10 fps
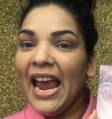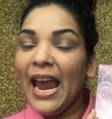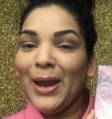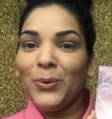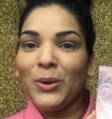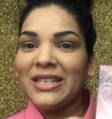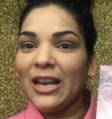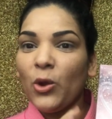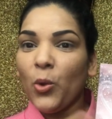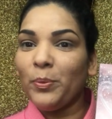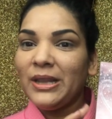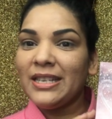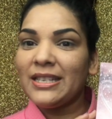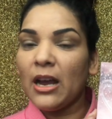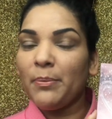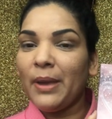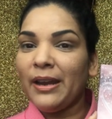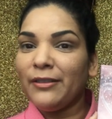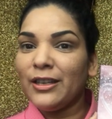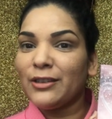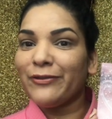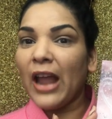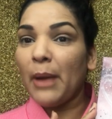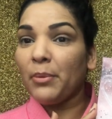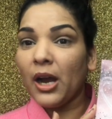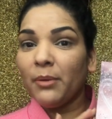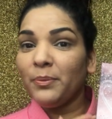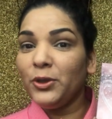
And once I'll open this up and this flap up,